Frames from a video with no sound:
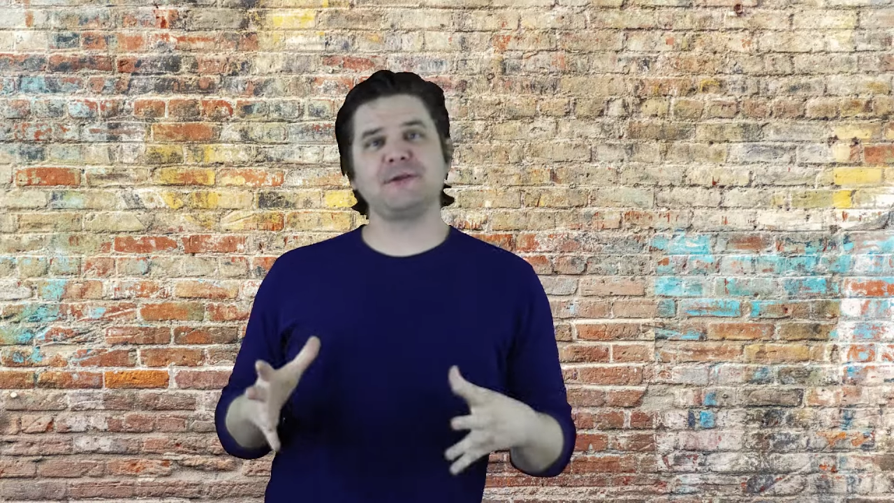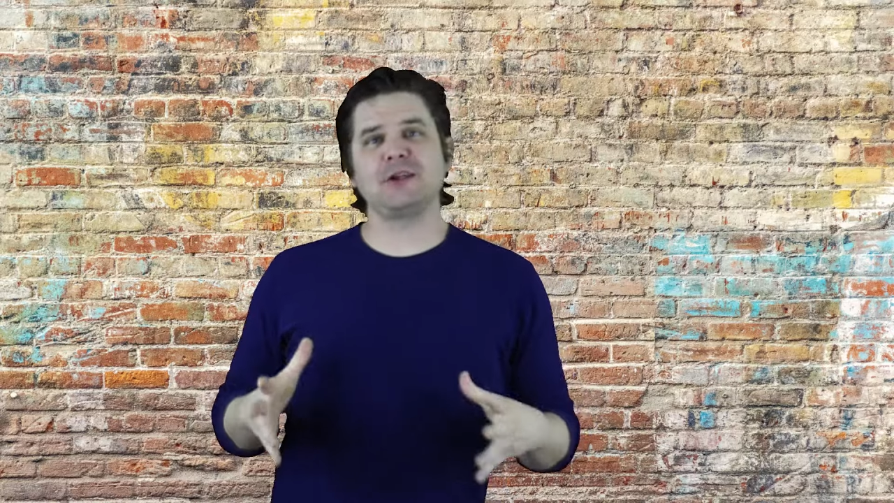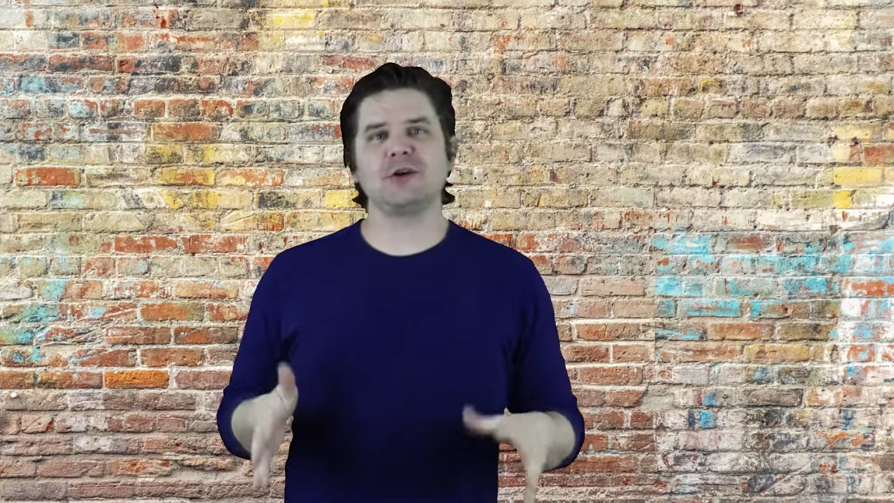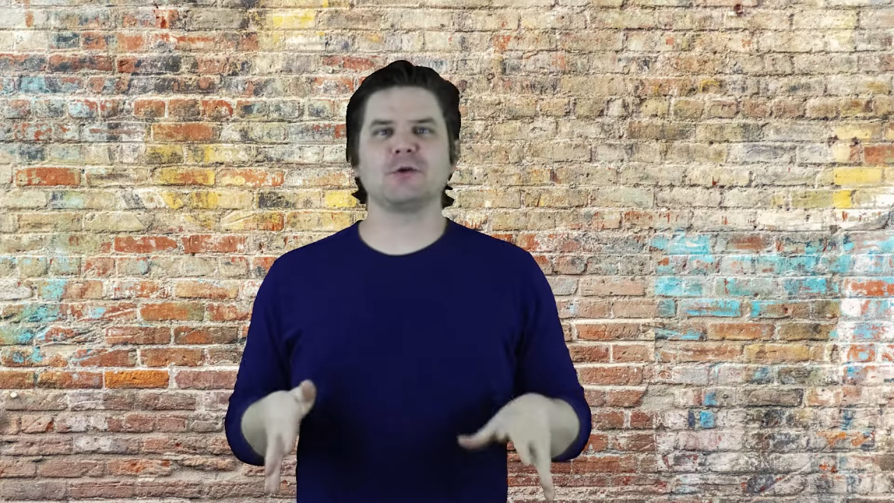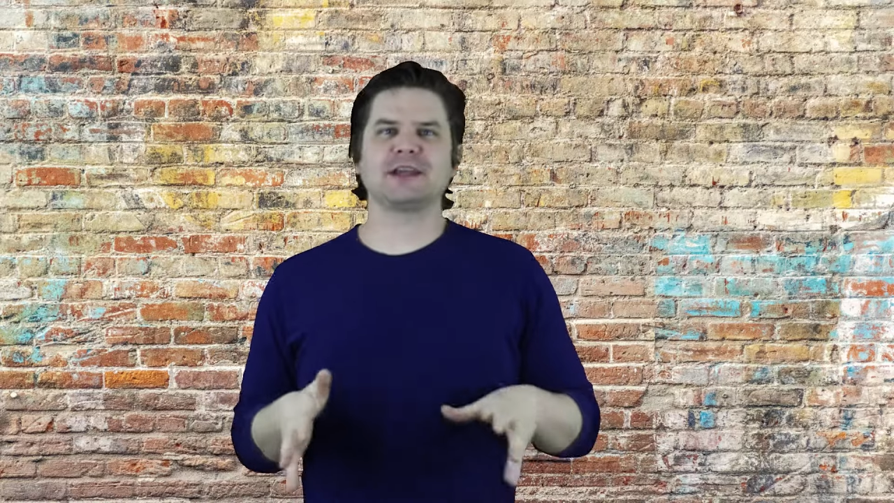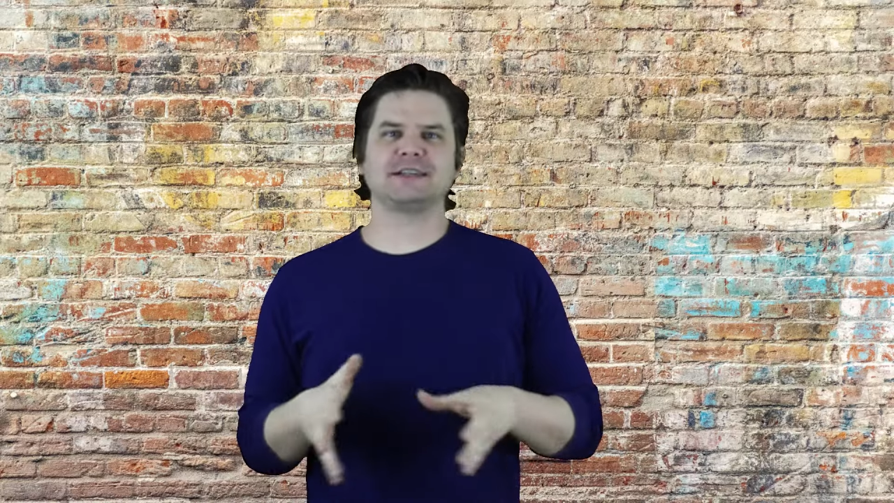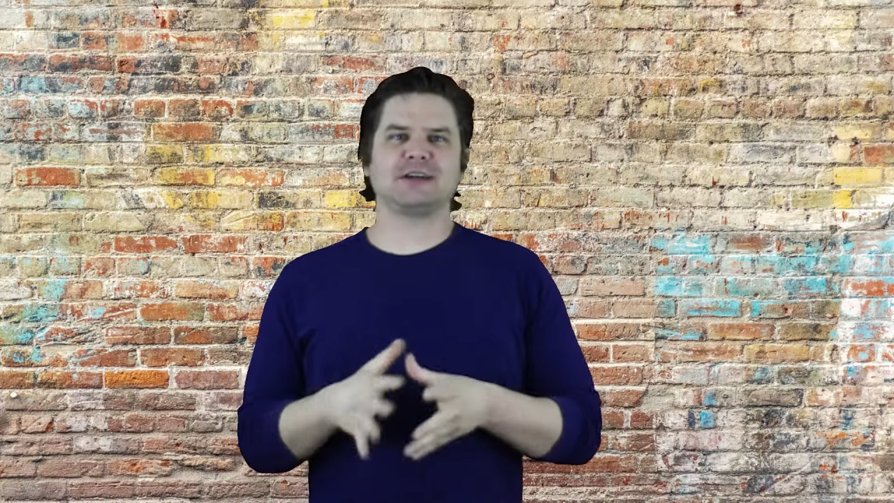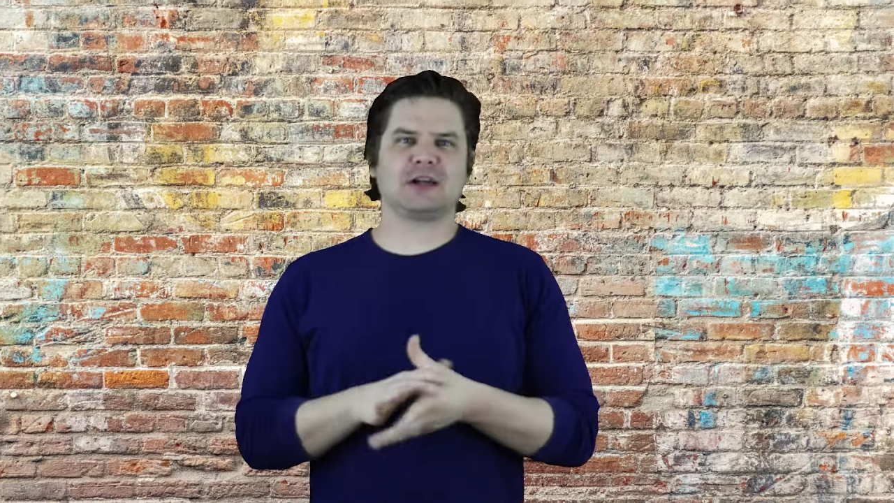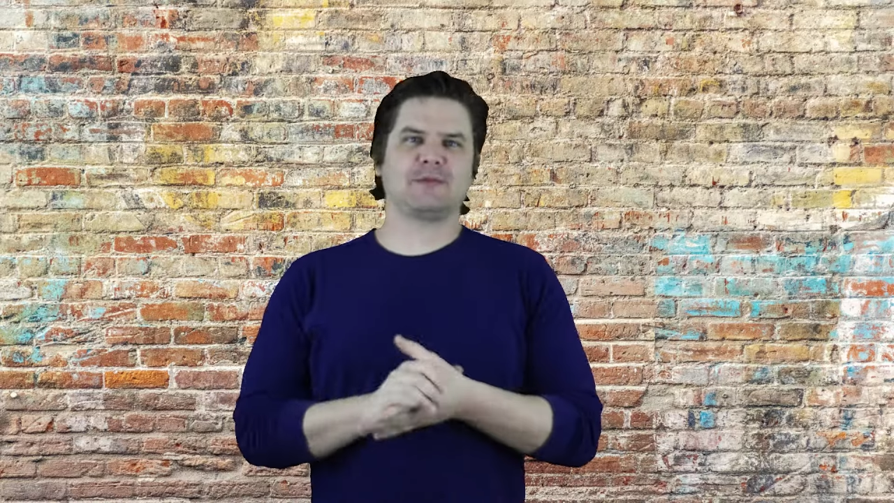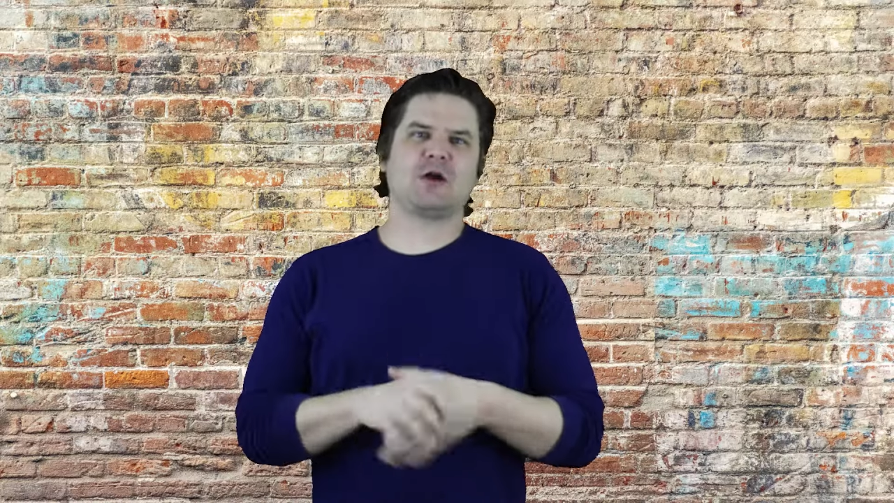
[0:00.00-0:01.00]
video we're going to
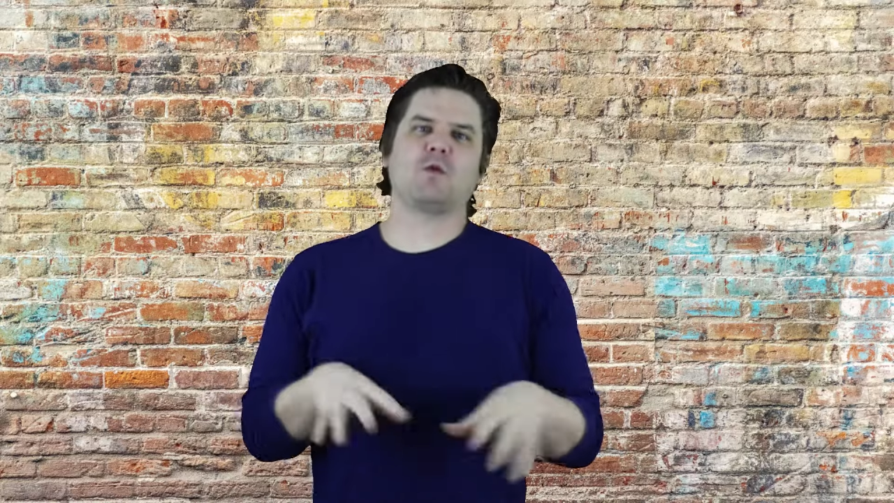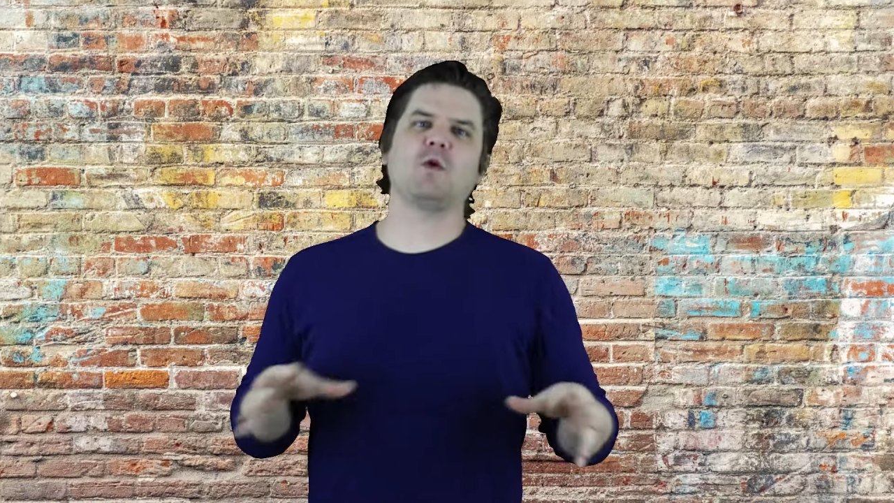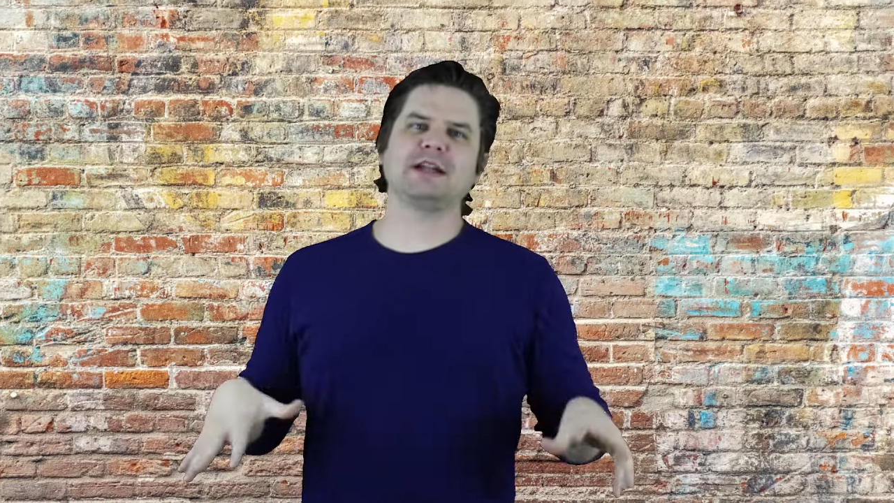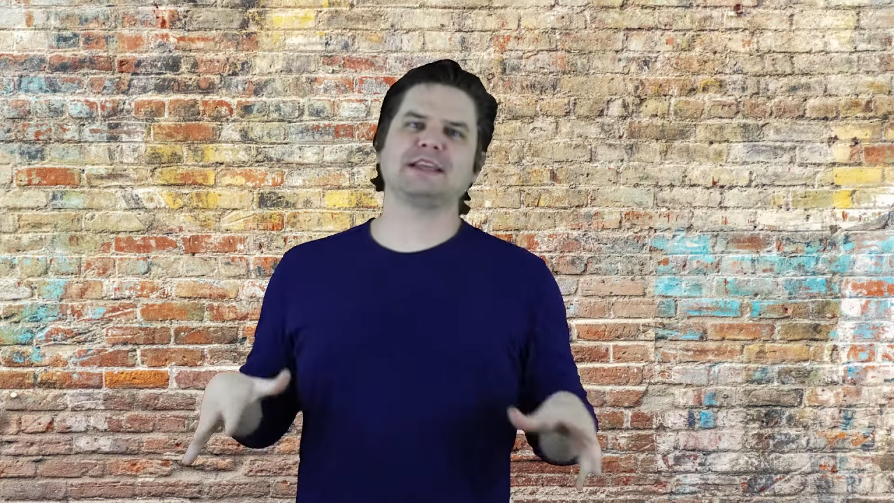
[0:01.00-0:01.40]
talk about what